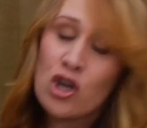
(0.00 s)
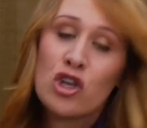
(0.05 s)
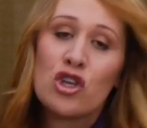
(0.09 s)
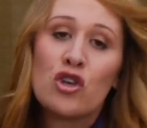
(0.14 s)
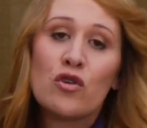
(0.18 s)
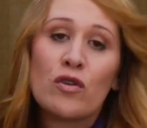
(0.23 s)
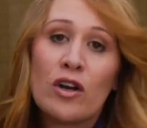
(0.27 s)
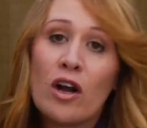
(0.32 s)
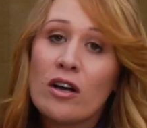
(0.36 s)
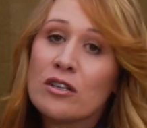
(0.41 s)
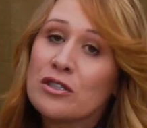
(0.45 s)
You
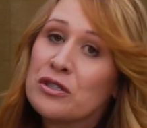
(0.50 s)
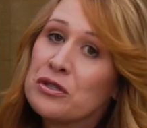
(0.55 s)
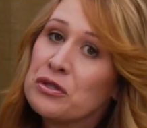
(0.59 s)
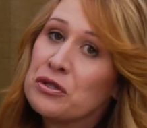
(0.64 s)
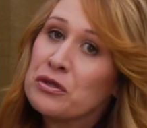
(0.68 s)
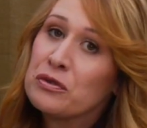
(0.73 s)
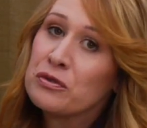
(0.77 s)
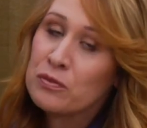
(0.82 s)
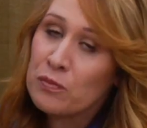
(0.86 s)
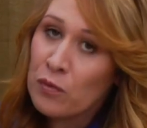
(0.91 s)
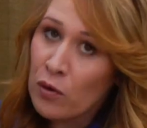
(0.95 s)
could also
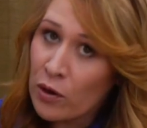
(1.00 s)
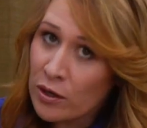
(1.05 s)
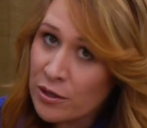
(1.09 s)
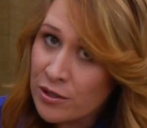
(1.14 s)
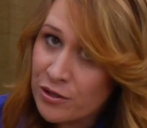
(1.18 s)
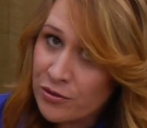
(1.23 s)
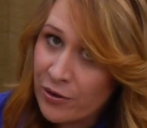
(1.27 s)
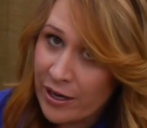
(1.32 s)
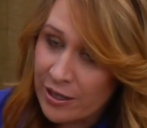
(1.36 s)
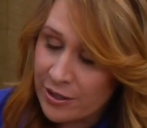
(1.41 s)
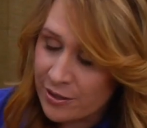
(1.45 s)
use more
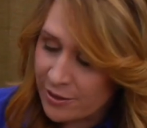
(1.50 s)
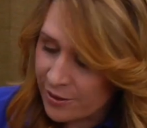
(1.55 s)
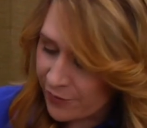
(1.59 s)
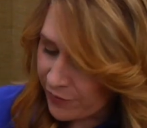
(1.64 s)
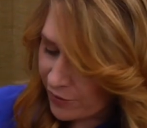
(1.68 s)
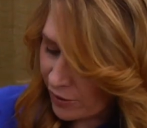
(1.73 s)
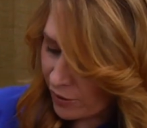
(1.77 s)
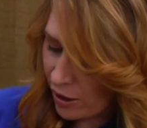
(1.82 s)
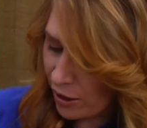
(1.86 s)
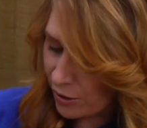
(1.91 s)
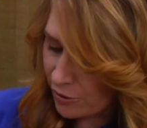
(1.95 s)
strands of
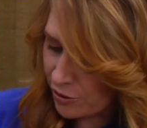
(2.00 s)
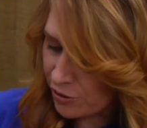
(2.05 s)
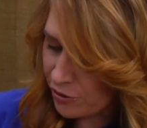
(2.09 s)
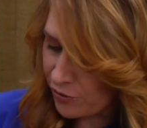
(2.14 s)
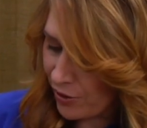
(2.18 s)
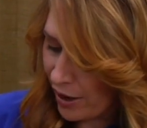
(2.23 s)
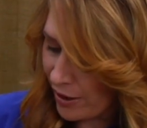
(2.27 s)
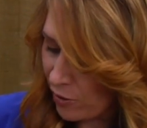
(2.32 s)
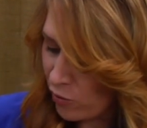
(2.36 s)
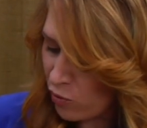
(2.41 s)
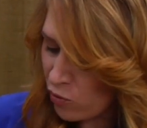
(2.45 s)
the large
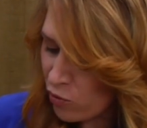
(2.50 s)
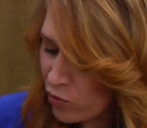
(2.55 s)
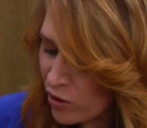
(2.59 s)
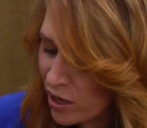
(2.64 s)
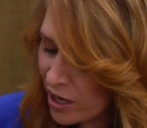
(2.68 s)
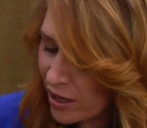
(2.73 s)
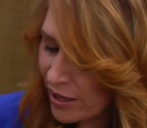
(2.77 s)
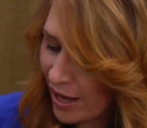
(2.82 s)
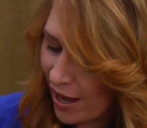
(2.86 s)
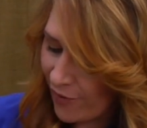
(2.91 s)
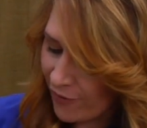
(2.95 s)
strand and
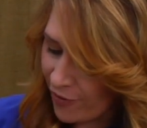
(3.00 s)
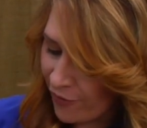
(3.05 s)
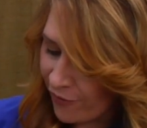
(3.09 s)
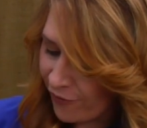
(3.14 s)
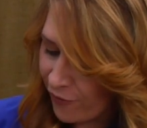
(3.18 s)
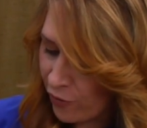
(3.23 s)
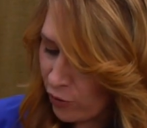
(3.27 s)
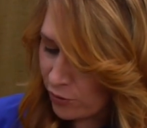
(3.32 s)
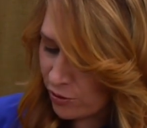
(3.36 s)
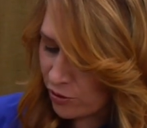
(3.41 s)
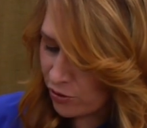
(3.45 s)
really have a
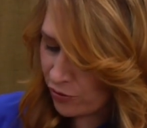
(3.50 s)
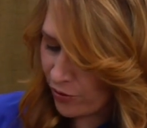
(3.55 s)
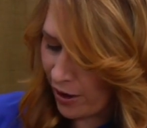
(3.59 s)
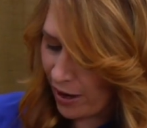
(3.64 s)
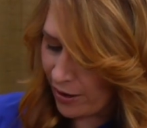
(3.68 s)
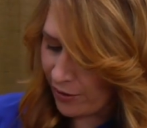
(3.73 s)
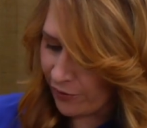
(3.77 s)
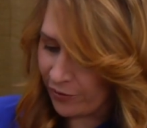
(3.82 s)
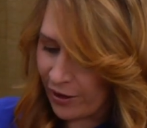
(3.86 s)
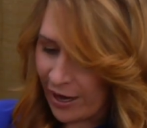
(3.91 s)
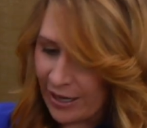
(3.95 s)
full
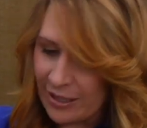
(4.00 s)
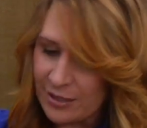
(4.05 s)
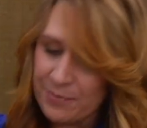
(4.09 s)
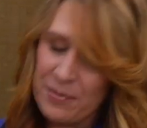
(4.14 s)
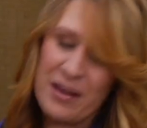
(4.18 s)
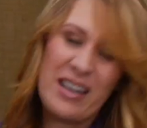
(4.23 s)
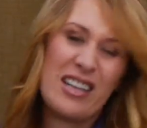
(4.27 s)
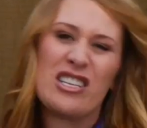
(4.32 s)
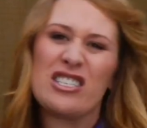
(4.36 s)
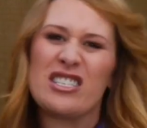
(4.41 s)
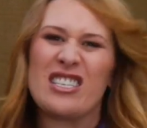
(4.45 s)
strand of lights,
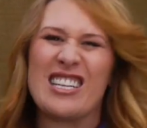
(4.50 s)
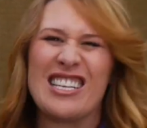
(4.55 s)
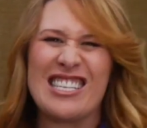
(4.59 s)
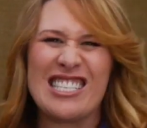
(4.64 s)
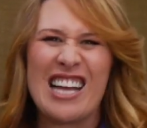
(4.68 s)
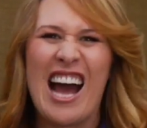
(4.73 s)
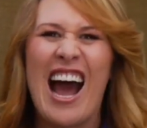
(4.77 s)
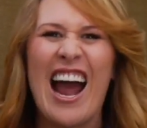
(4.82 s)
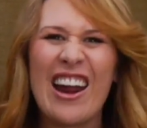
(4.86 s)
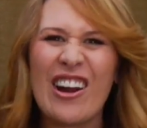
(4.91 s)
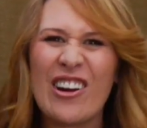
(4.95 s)
make it just
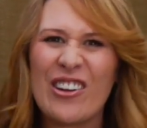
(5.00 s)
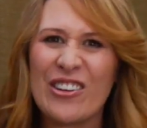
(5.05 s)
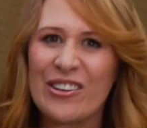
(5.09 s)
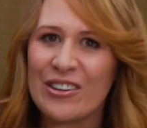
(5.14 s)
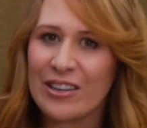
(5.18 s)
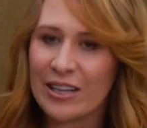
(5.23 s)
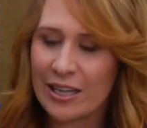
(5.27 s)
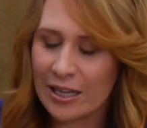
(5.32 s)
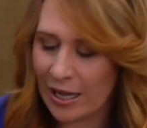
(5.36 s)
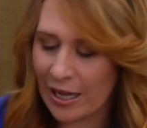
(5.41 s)
entirely